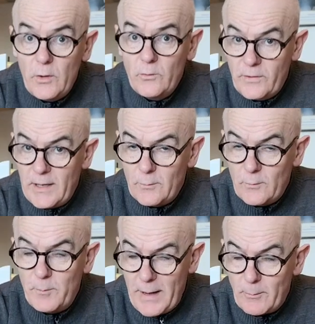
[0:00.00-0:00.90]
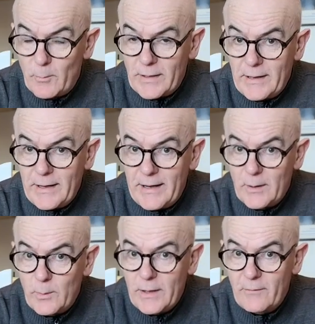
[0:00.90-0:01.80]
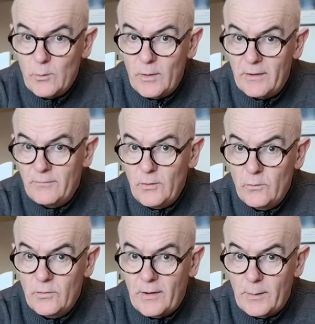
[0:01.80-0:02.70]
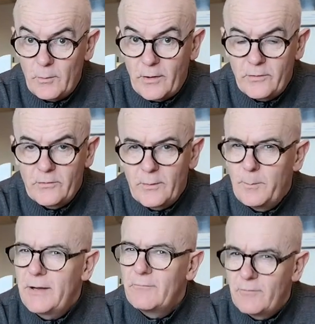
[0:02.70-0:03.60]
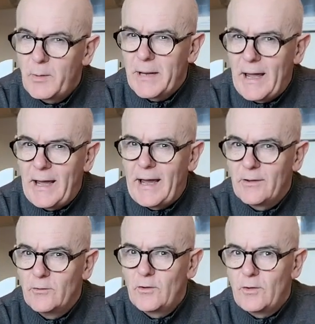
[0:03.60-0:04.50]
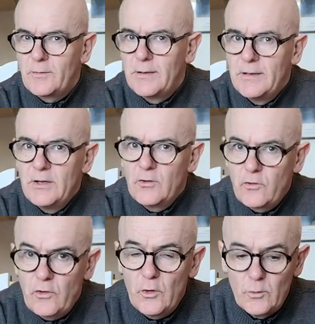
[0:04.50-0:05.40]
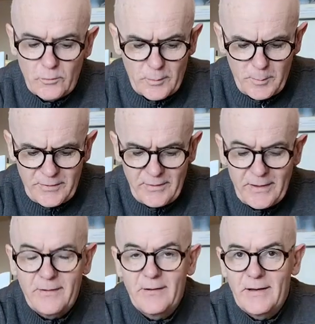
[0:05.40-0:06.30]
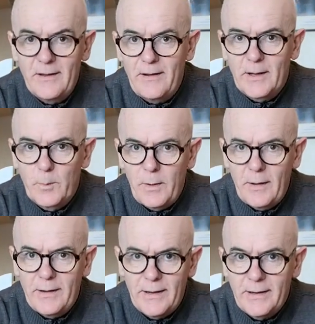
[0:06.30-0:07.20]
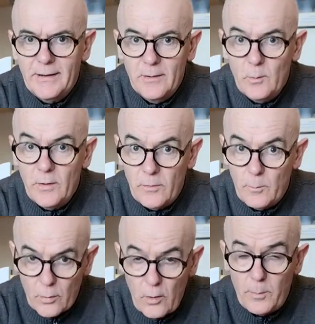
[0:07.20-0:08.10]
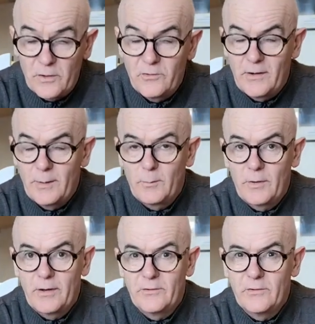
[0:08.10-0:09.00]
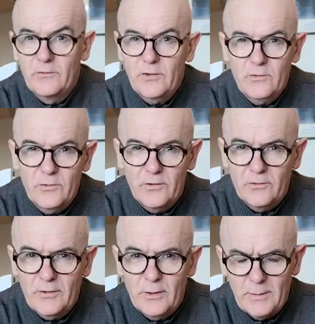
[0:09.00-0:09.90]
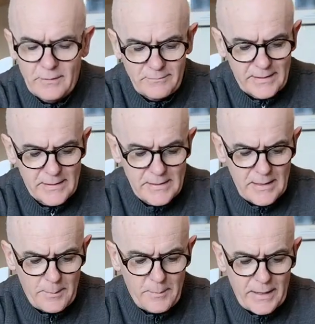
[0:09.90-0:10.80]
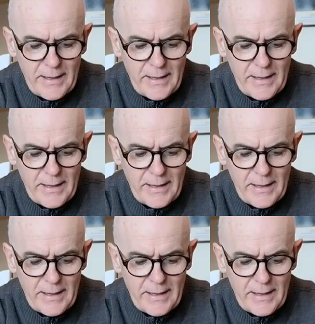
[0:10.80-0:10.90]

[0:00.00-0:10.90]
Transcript: Museum of Memory here, we have quite a few typewriters, and being very hands-on, children particularly like playing with proper typewriters just because it's so lovely and